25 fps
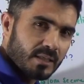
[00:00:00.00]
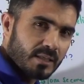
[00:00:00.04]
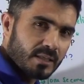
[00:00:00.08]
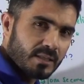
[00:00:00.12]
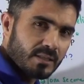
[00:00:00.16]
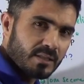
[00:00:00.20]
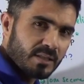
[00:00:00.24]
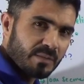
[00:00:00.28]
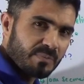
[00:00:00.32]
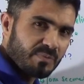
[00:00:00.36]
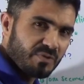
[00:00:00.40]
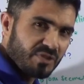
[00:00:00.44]

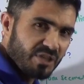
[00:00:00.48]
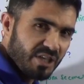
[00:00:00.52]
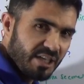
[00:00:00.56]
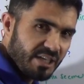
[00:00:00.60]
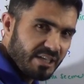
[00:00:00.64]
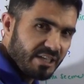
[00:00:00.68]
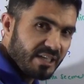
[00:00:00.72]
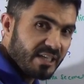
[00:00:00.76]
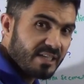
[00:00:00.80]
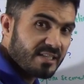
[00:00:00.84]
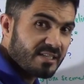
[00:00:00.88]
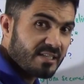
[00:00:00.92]

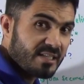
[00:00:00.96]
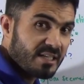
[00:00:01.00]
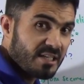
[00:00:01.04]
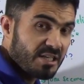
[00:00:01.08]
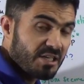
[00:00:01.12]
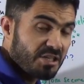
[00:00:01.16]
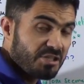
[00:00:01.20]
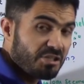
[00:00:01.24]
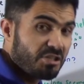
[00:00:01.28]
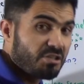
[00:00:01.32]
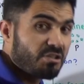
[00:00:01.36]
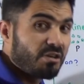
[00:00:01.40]
substrate
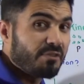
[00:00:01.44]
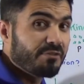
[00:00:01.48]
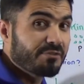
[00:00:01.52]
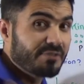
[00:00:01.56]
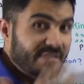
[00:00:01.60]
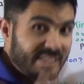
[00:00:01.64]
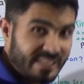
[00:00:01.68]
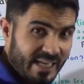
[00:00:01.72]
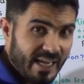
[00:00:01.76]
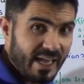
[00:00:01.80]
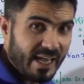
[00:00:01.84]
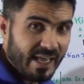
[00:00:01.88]
concentration
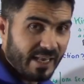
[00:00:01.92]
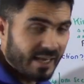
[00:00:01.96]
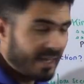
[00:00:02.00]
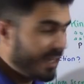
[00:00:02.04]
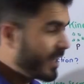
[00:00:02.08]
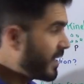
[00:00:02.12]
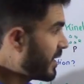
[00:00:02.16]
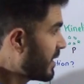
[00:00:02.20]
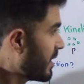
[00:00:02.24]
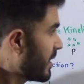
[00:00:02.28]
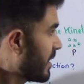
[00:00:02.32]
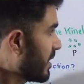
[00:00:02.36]
of
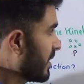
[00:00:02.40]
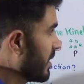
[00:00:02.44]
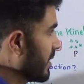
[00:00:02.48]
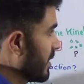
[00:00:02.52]
10,